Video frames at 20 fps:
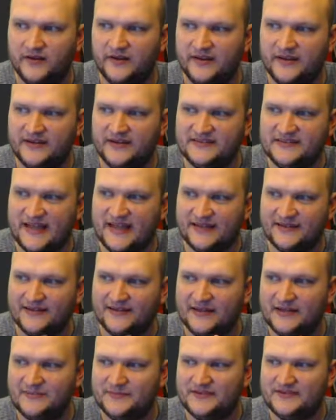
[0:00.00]
is that the
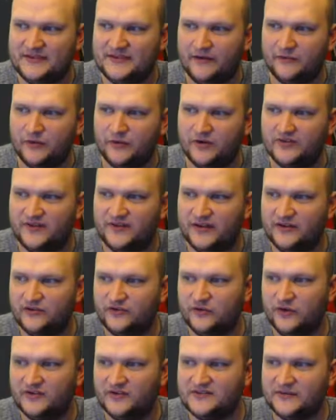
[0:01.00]
database itself will contain it to
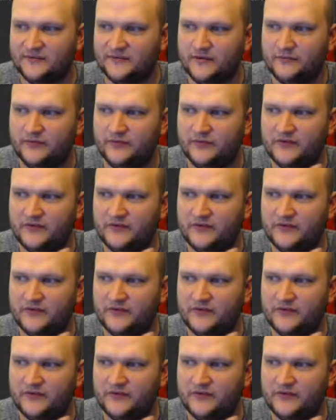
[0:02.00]
hold something before